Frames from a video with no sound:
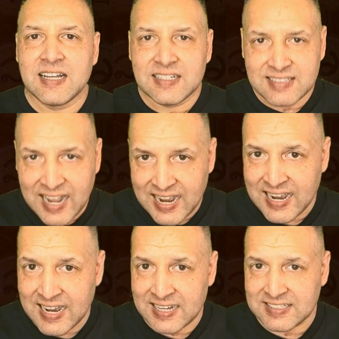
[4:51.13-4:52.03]

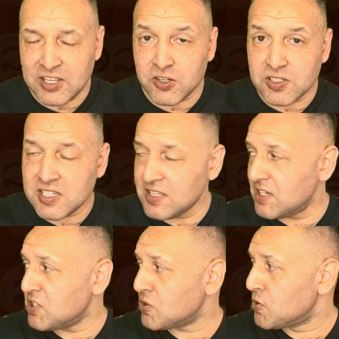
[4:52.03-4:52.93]
Ta. Now you can see
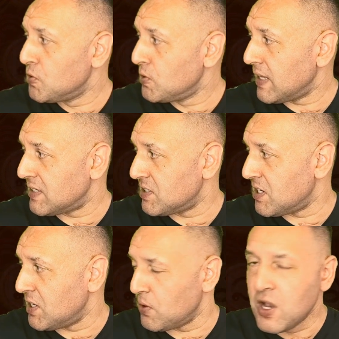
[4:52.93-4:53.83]
these are 2 letters
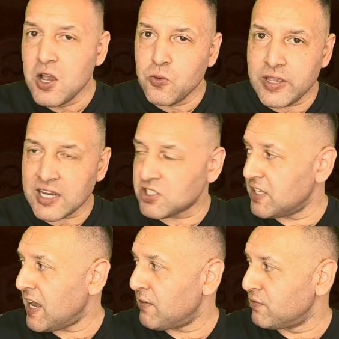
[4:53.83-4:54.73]
here. We actually
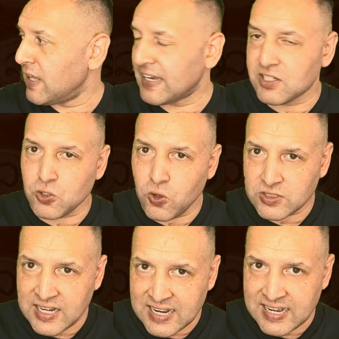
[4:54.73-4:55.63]
have like a
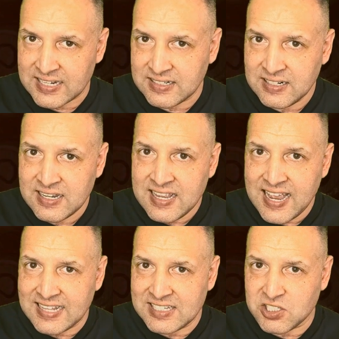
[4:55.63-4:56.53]
Totahan,
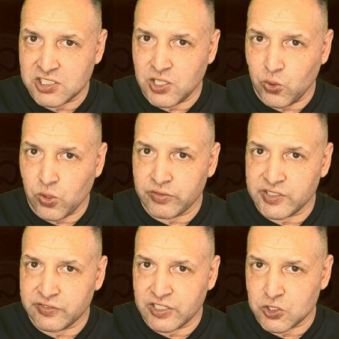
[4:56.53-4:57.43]
and this is the
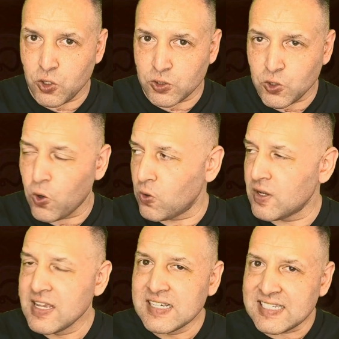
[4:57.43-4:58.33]
equivalent of a Totong
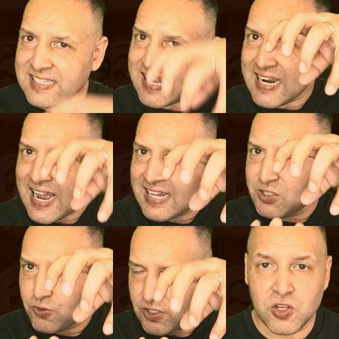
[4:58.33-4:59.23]
stuck
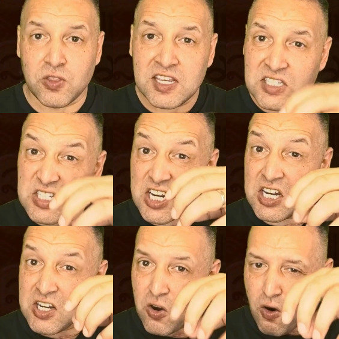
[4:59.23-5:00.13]
under it. So these
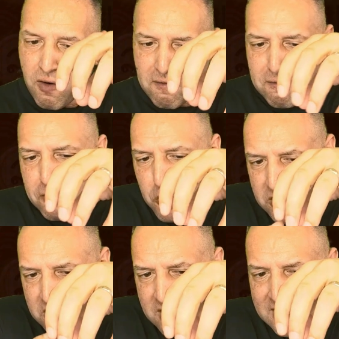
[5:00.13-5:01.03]
jeng or
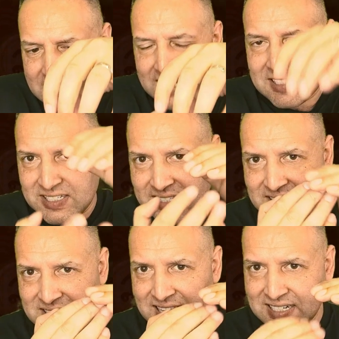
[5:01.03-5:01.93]
foot letters,
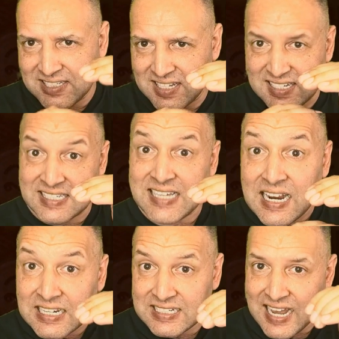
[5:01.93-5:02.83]
these letters that are
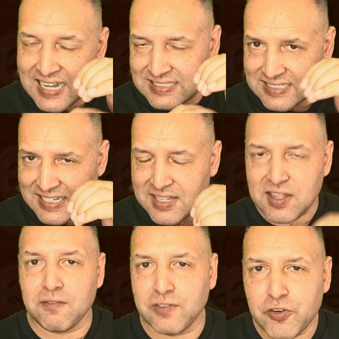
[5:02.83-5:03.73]
sunken underneath,
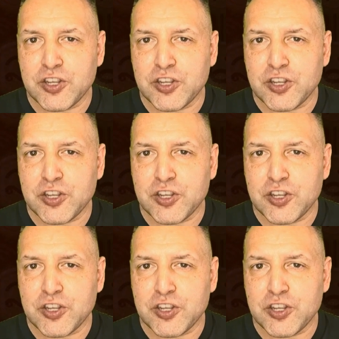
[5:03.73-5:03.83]
are very